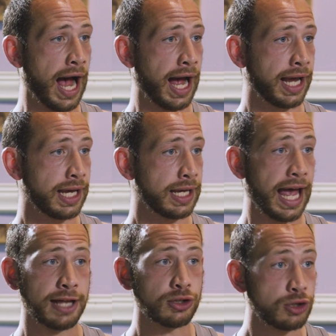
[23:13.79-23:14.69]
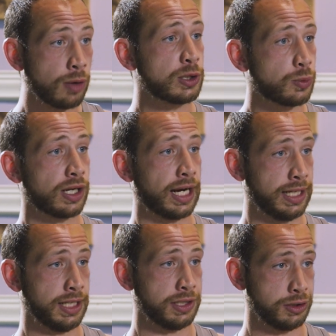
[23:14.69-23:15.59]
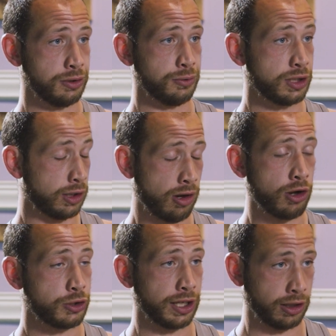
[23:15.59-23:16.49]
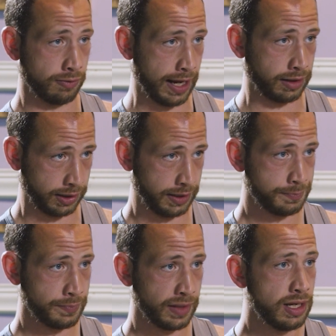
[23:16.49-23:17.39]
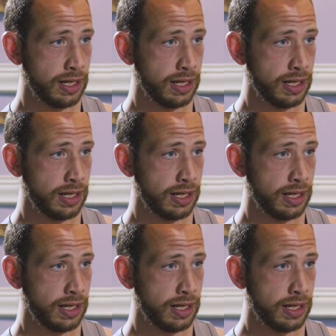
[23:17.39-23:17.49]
but I had so much work I needed to do to launch it correctly.